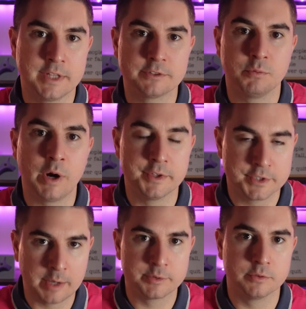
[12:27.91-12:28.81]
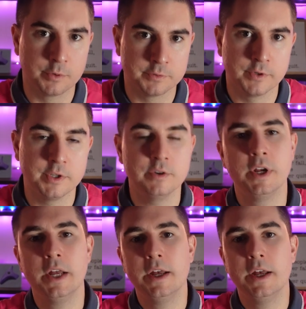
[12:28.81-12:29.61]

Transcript: That's why this option works for you.